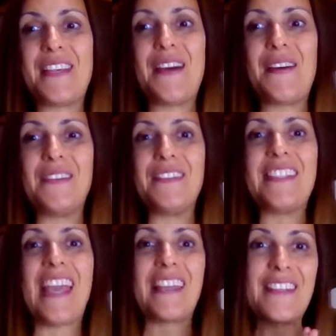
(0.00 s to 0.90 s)
So
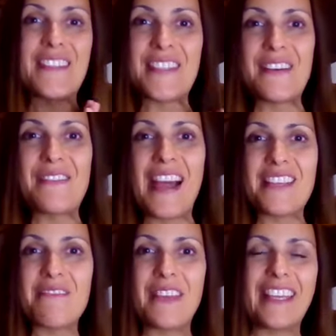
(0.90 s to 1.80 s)
thank you so
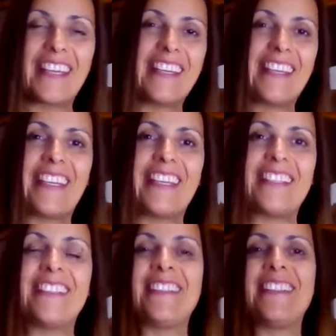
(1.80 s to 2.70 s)
much for being
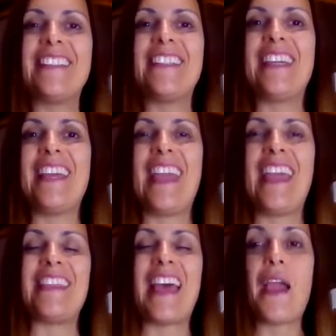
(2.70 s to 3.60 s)
here,
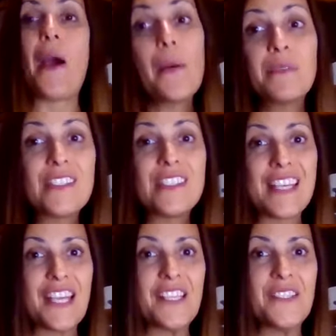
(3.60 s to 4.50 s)
and I hope to
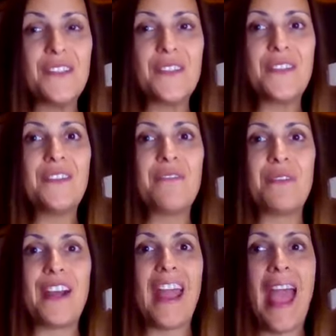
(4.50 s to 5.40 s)
see you
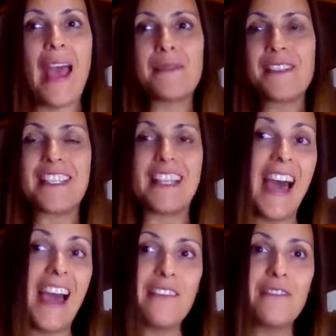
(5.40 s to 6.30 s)
perhaps
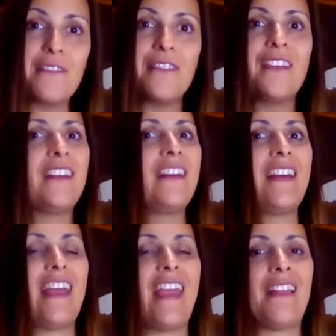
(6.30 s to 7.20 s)
live
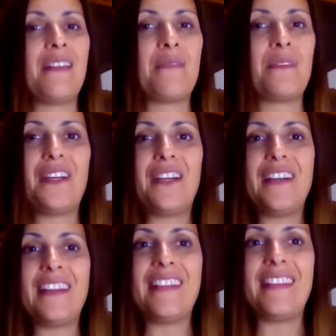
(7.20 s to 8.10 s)

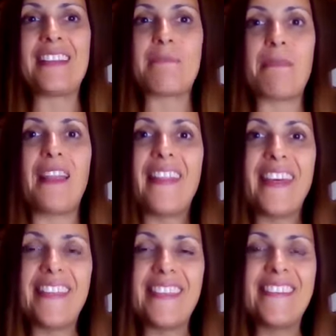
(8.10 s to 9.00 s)
anywhere in this
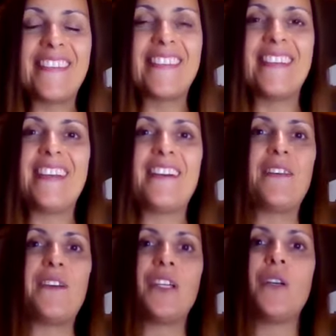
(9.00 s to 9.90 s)
planet
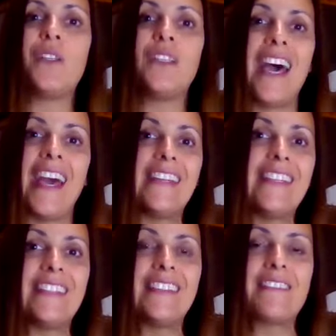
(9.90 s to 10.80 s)
or
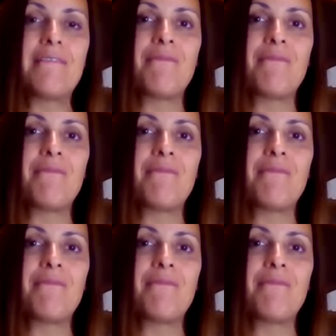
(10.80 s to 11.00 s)
online.